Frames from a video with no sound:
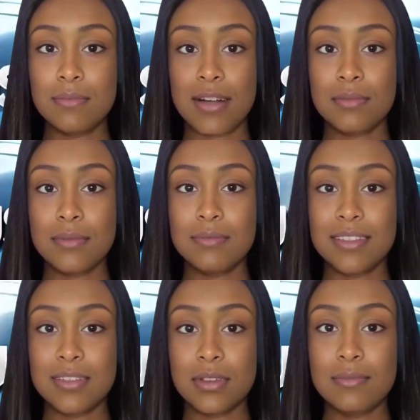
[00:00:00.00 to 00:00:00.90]
Welcome
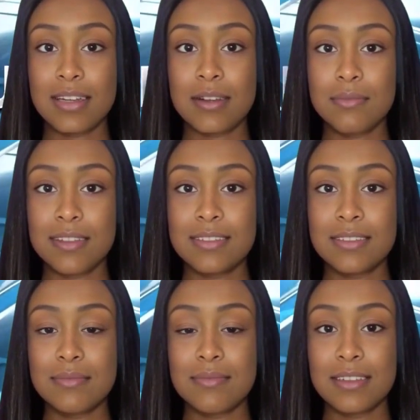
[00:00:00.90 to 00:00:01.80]
to QLM
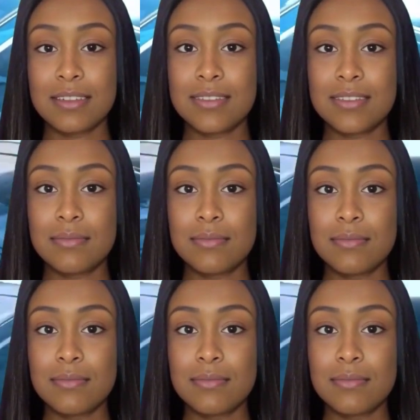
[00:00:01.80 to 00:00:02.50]
Business News.